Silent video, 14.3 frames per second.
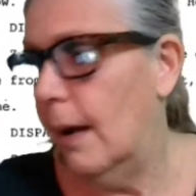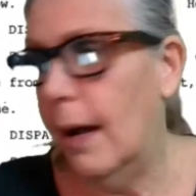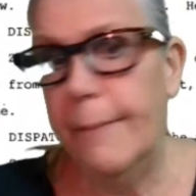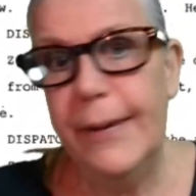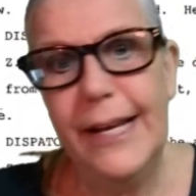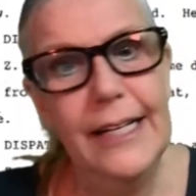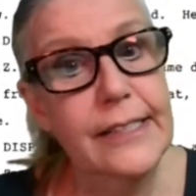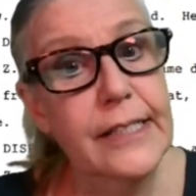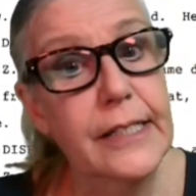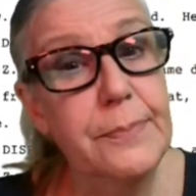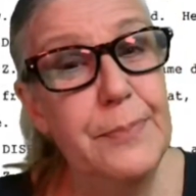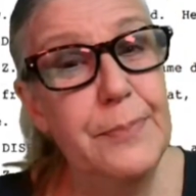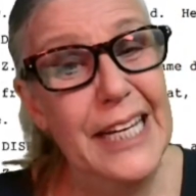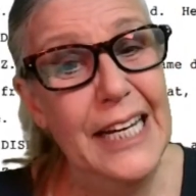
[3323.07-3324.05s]
because the
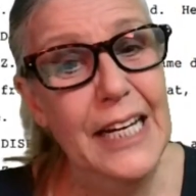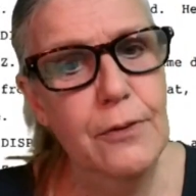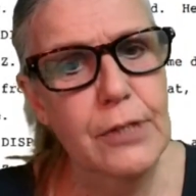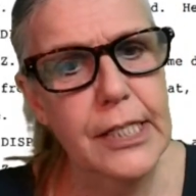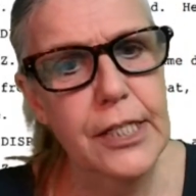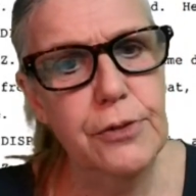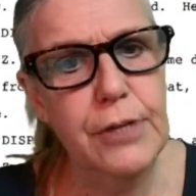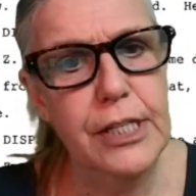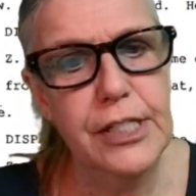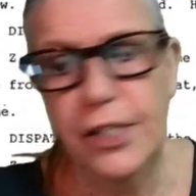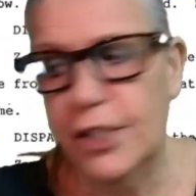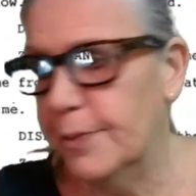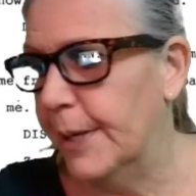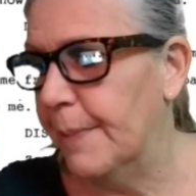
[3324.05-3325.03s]
beginning was
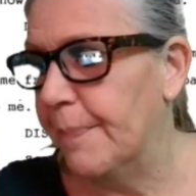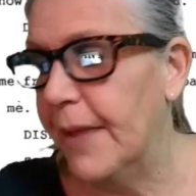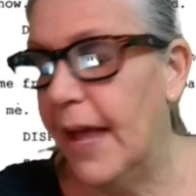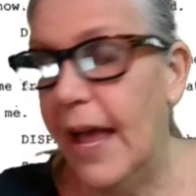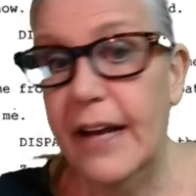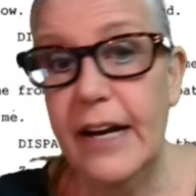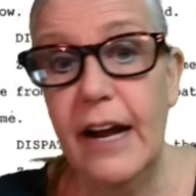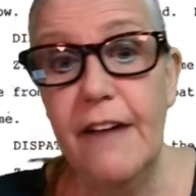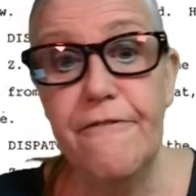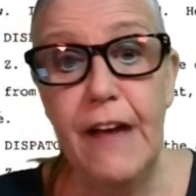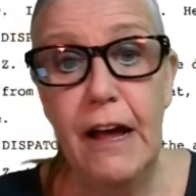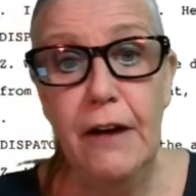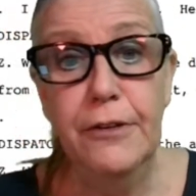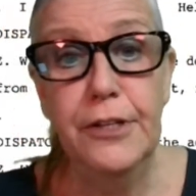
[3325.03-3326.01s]
interesting to me. And I
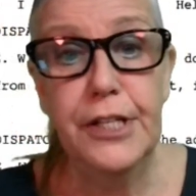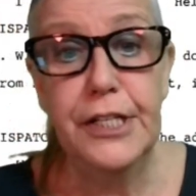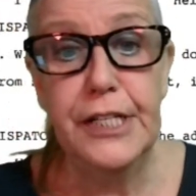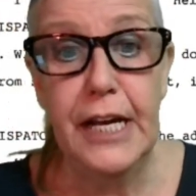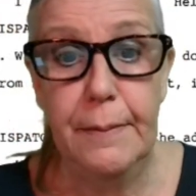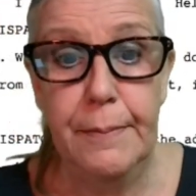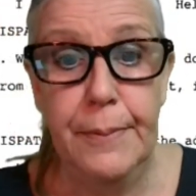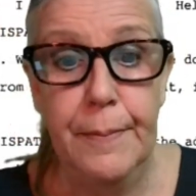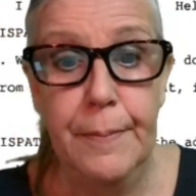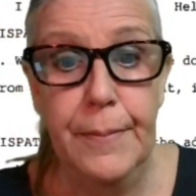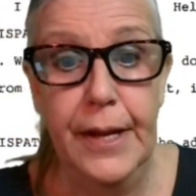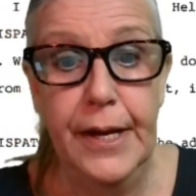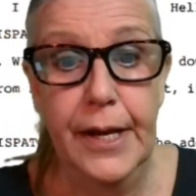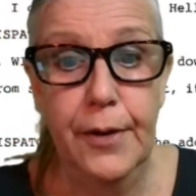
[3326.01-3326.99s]
found the tape,
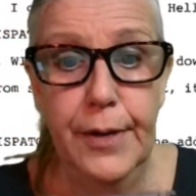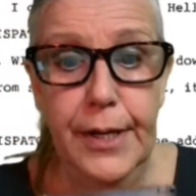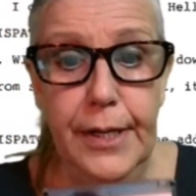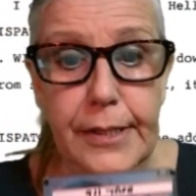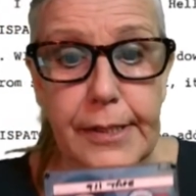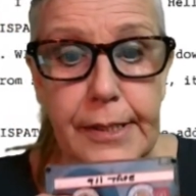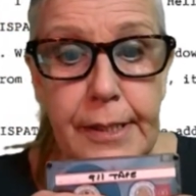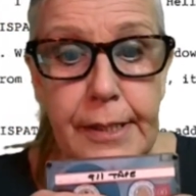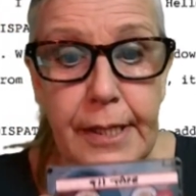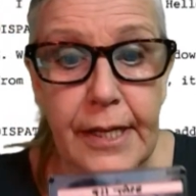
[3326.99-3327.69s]
and here it is.